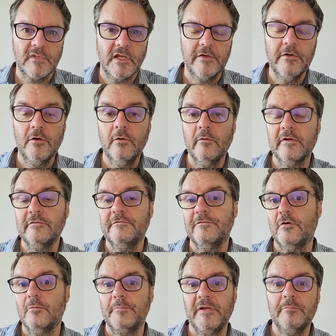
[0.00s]
you know and
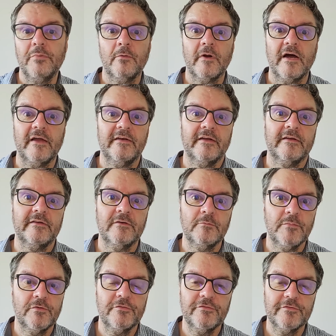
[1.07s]
for people hiding in the
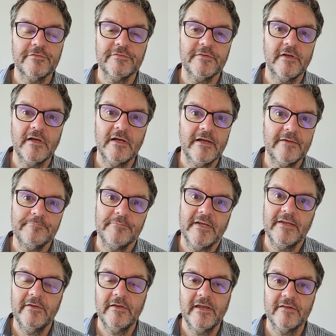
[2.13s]
bushes uh,
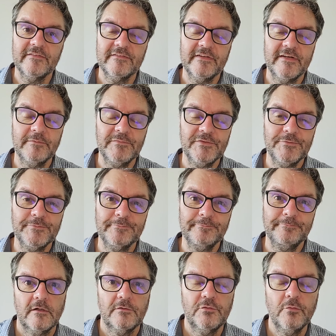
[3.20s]
you can see them too
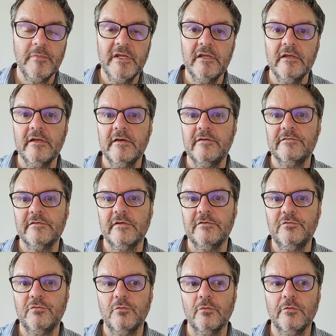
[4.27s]
to me it is a
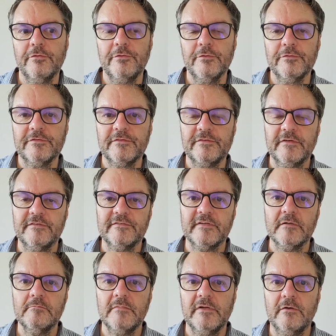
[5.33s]
dual use
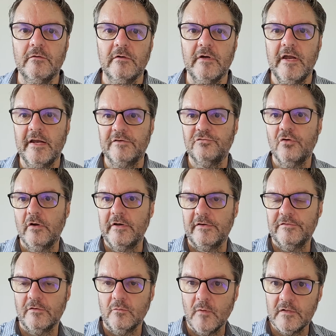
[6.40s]
system you know
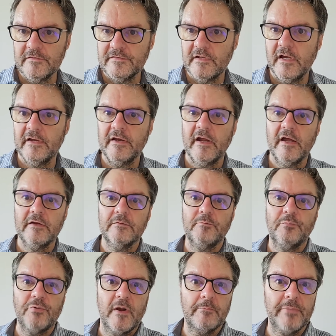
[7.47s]
electronics on one side
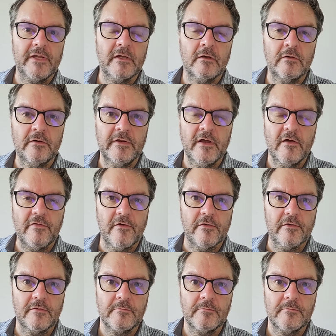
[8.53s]
and prepping on the other